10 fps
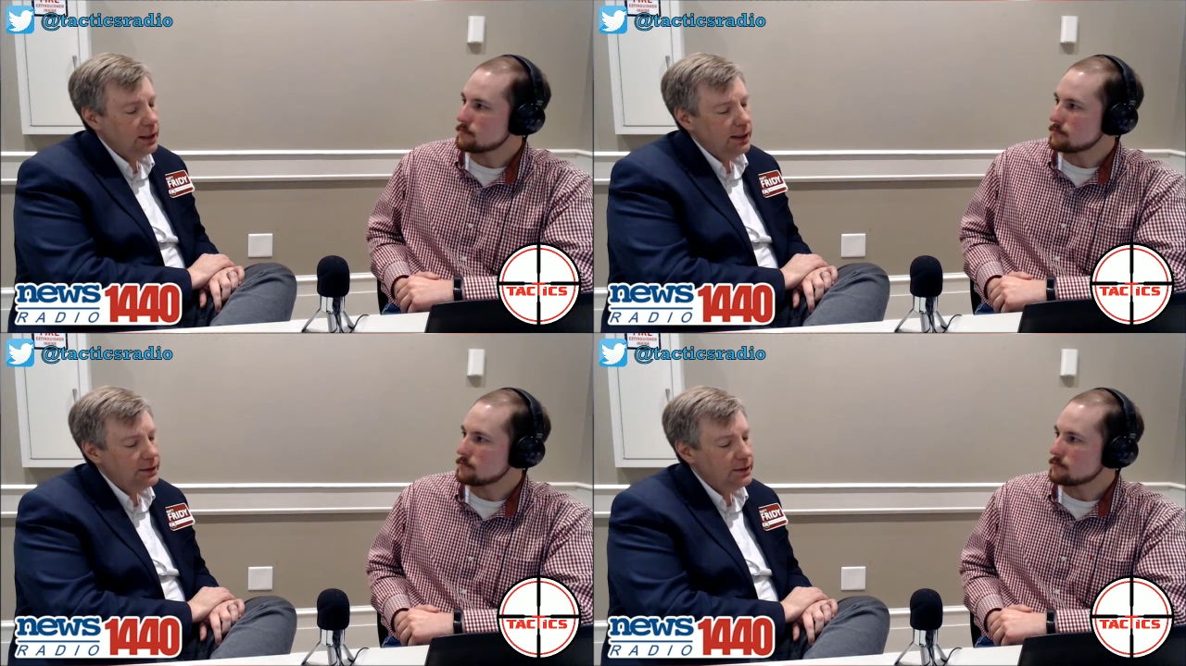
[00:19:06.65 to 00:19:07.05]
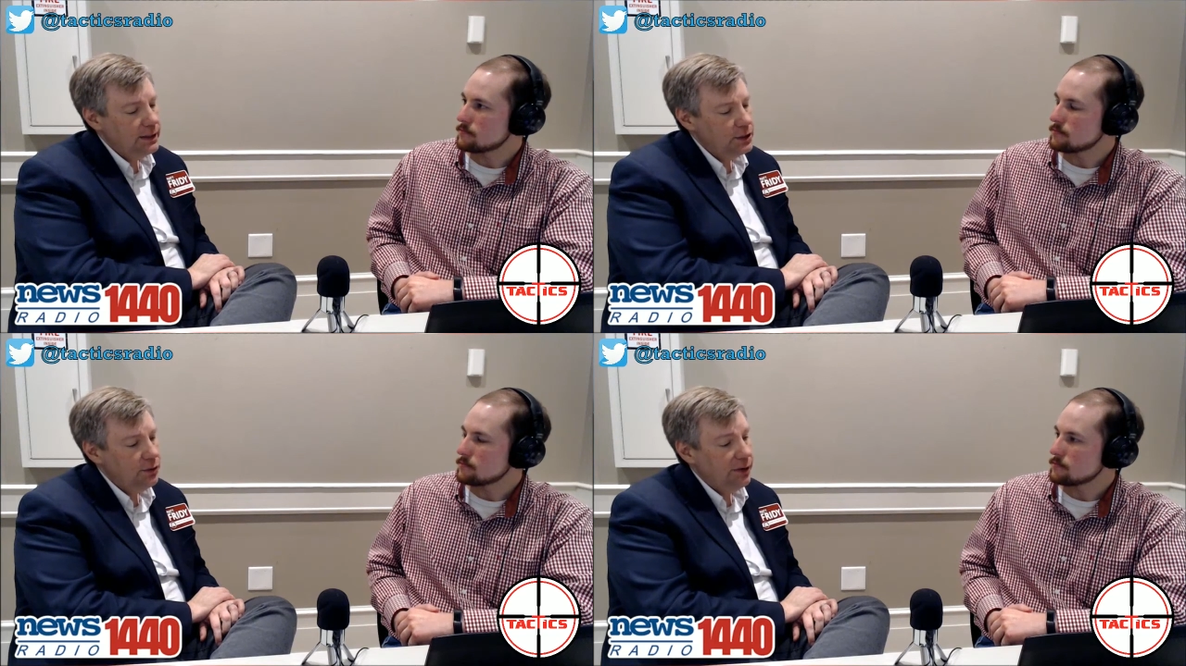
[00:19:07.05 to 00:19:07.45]
Speaker 1: It's an
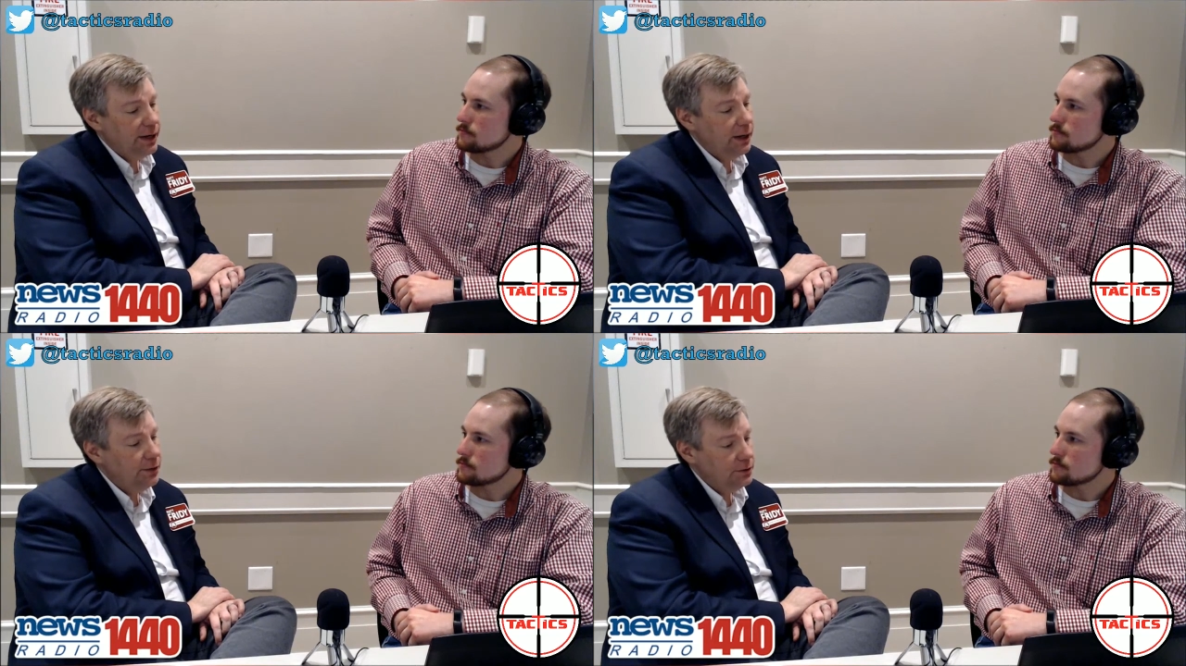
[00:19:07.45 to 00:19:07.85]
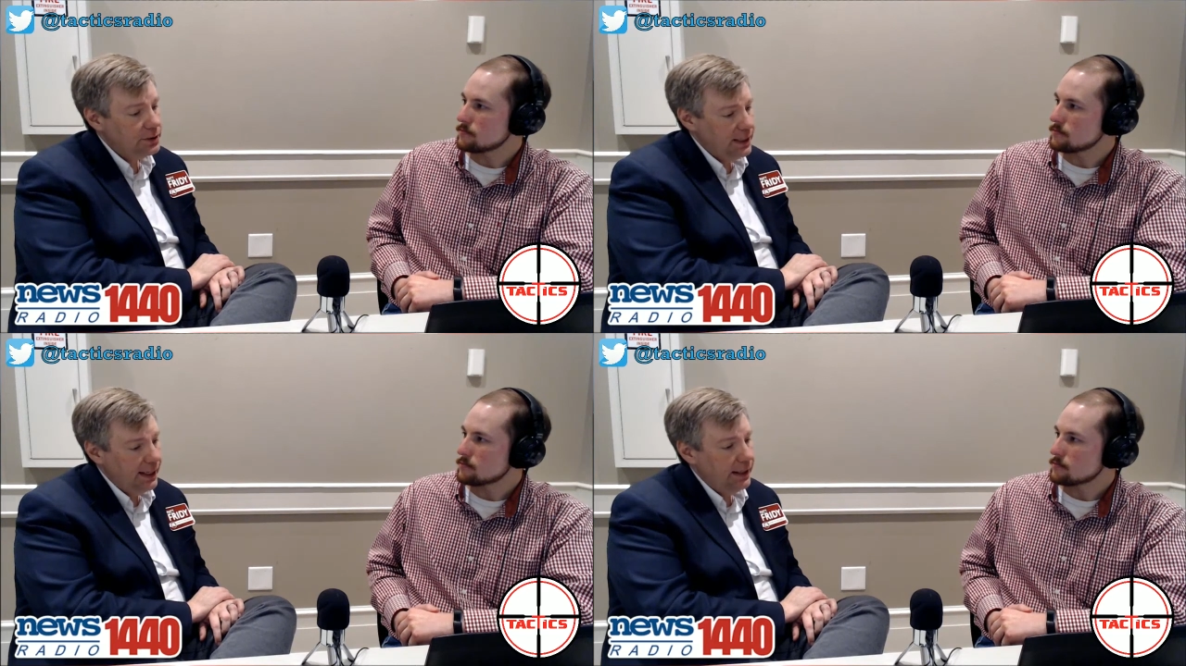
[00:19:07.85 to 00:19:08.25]
issue that I
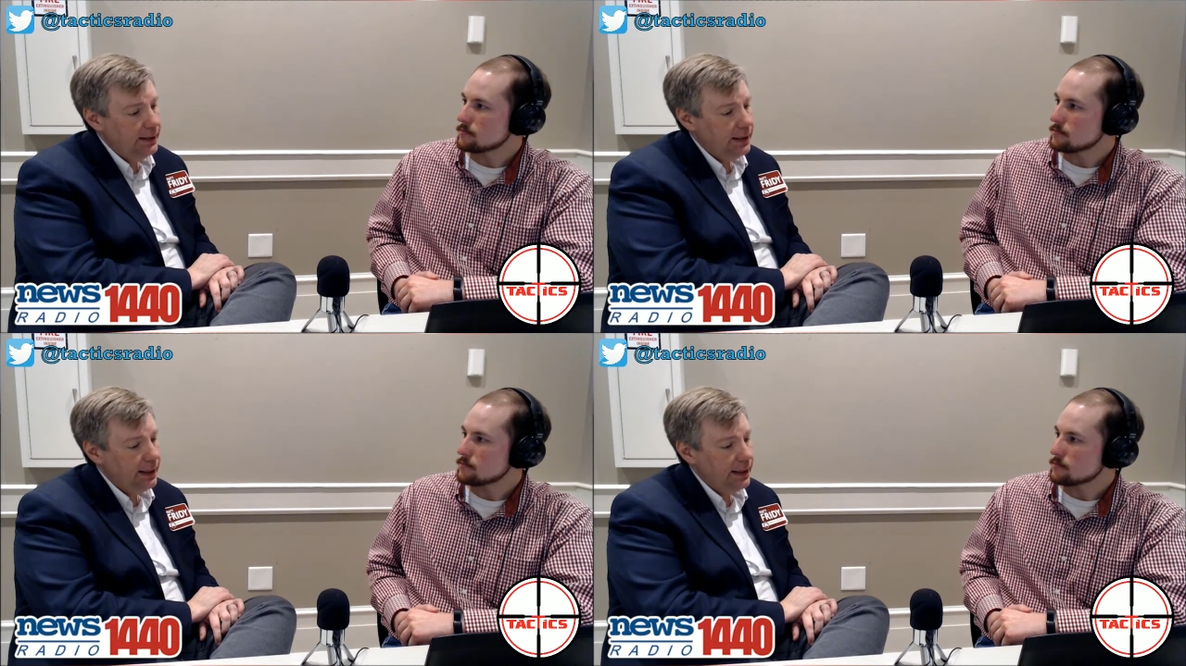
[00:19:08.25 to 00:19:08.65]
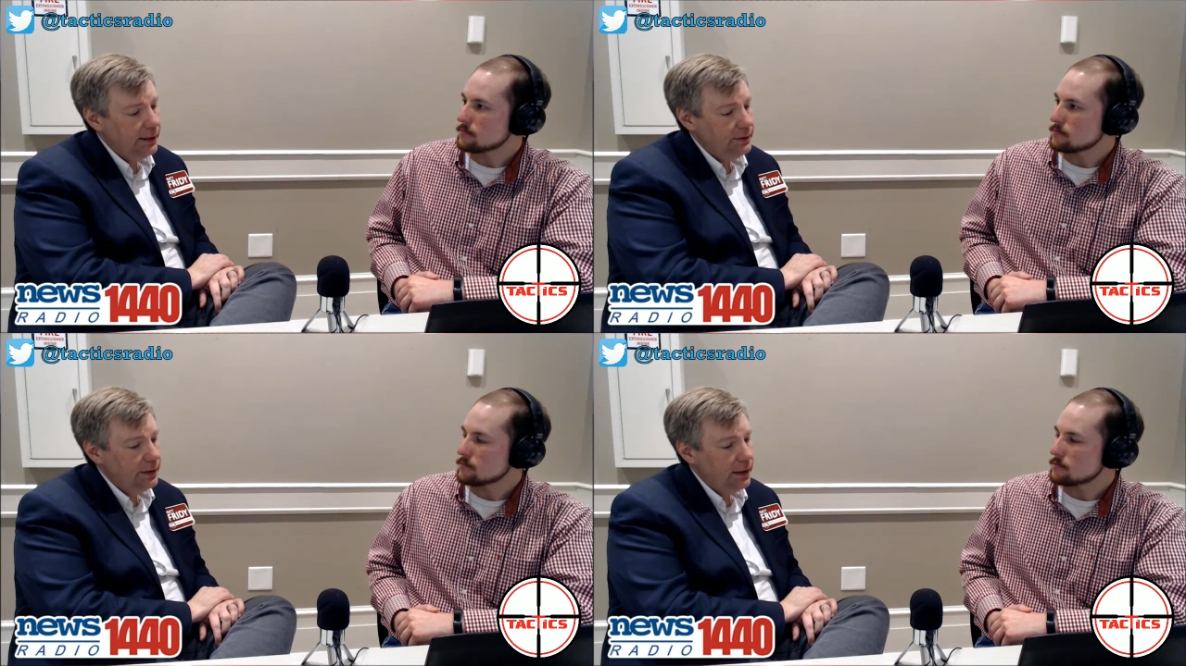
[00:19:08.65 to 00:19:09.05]
understand,
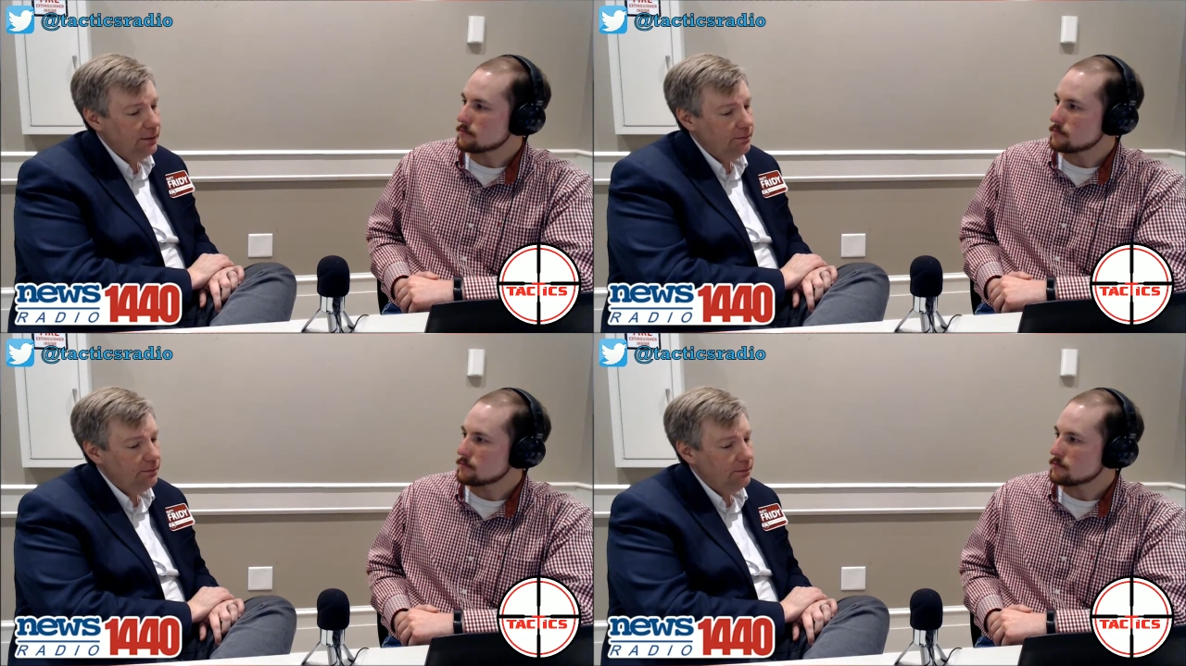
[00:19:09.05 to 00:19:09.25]
and um,